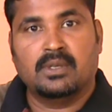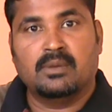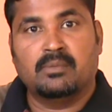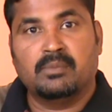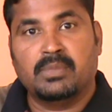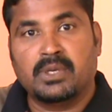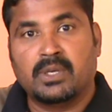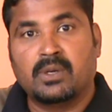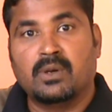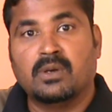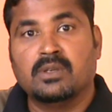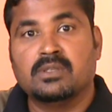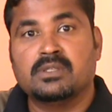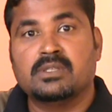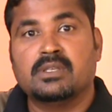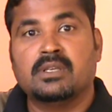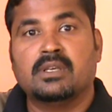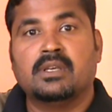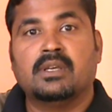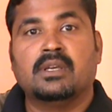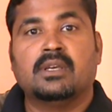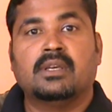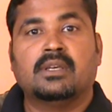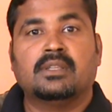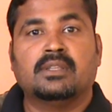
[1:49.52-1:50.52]
because
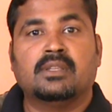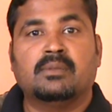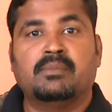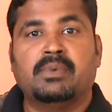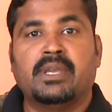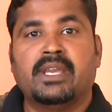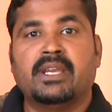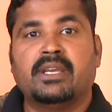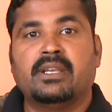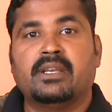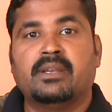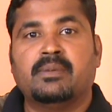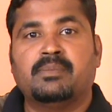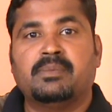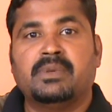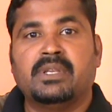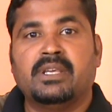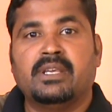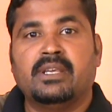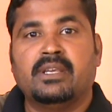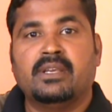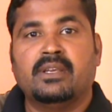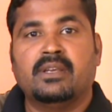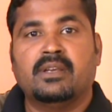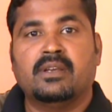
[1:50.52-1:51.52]
the Bank
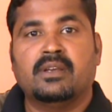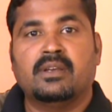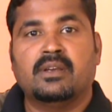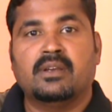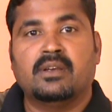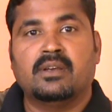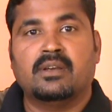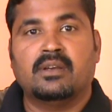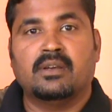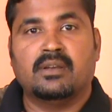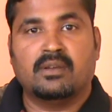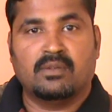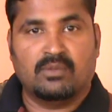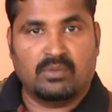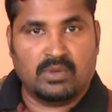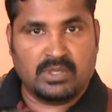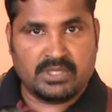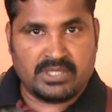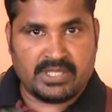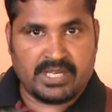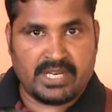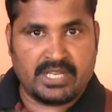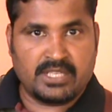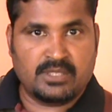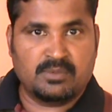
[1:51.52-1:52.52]
Nifty
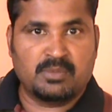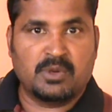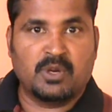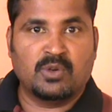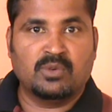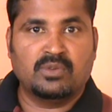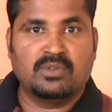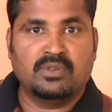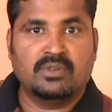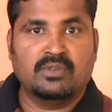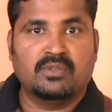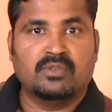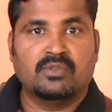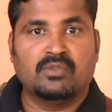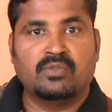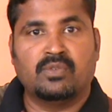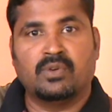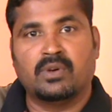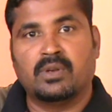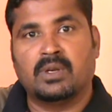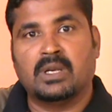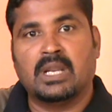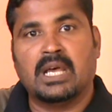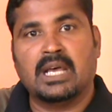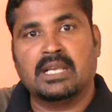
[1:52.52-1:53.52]
was range bound
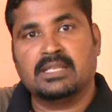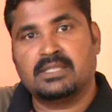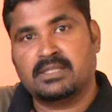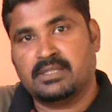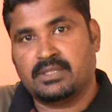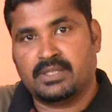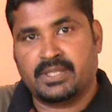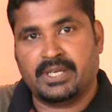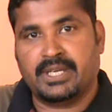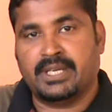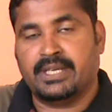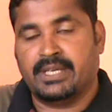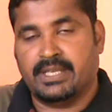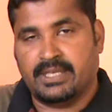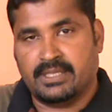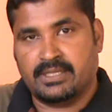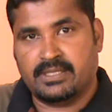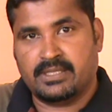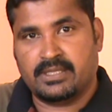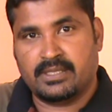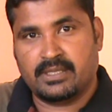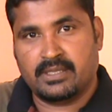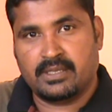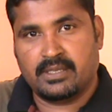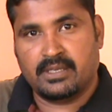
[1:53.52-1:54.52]
for last 3
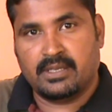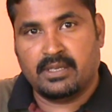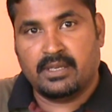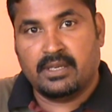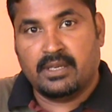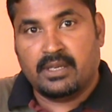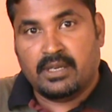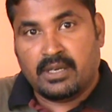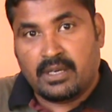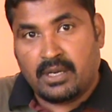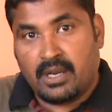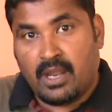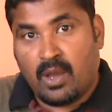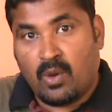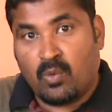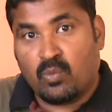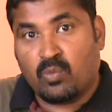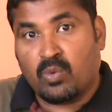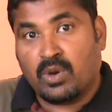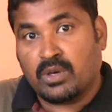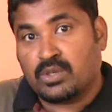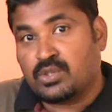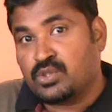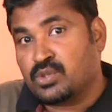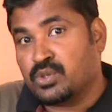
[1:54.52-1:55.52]
days. Now
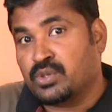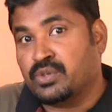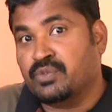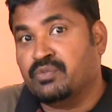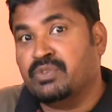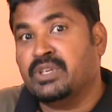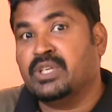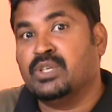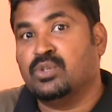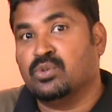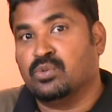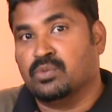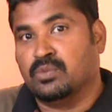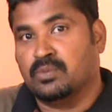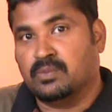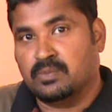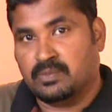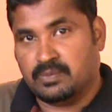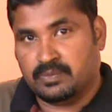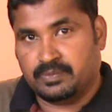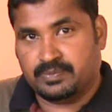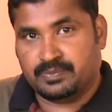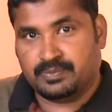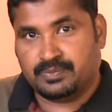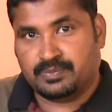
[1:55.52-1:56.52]
what should we do?
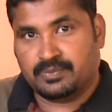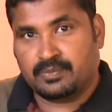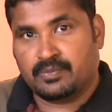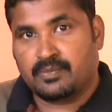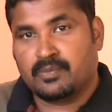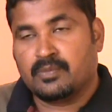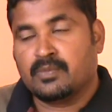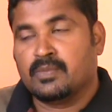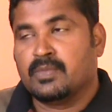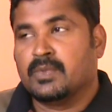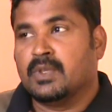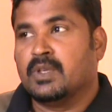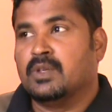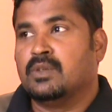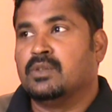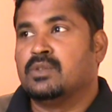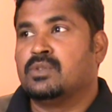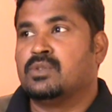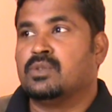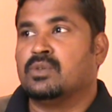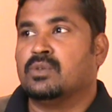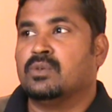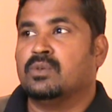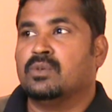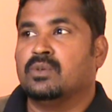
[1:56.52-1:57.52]

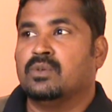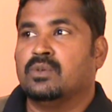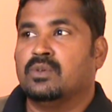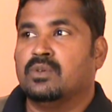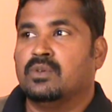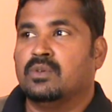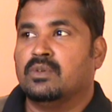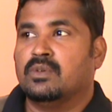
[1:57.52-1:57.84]
So